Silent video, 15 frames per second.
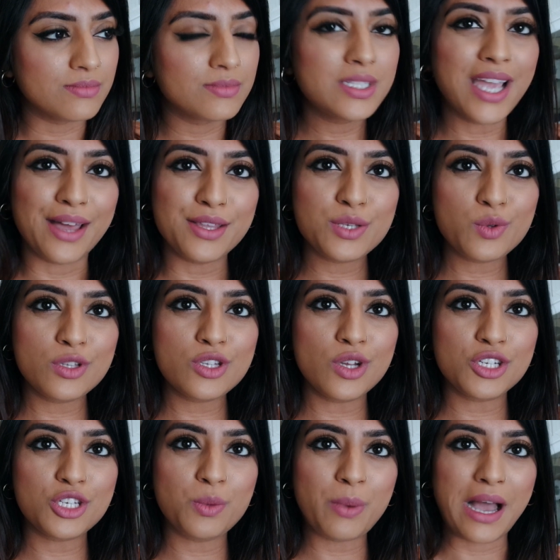Yeah, this one's
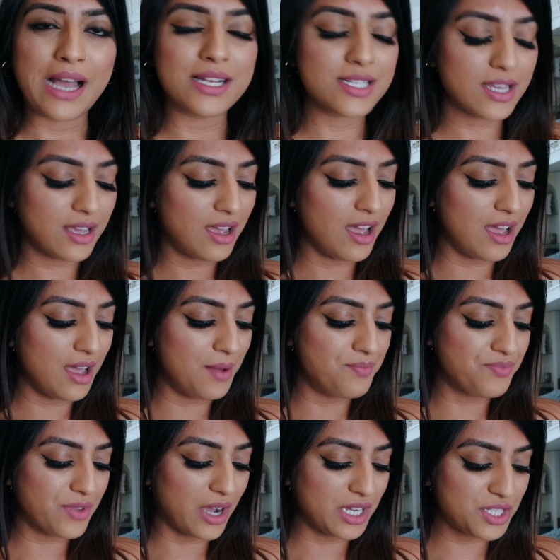not too bad.
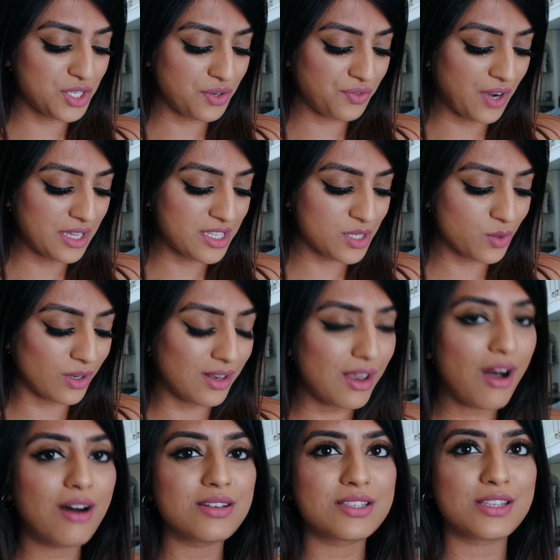I do find this one
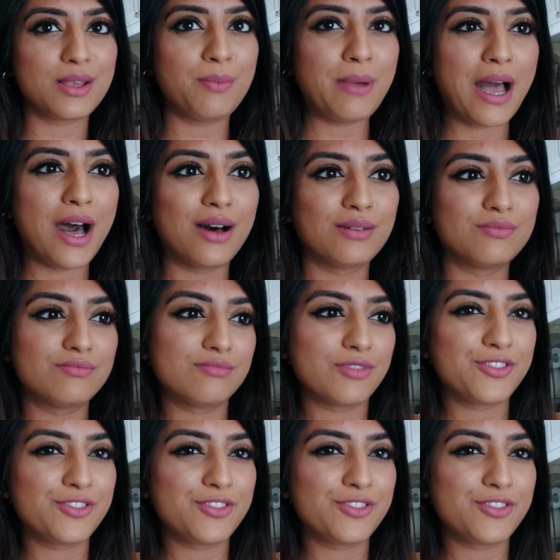lasts about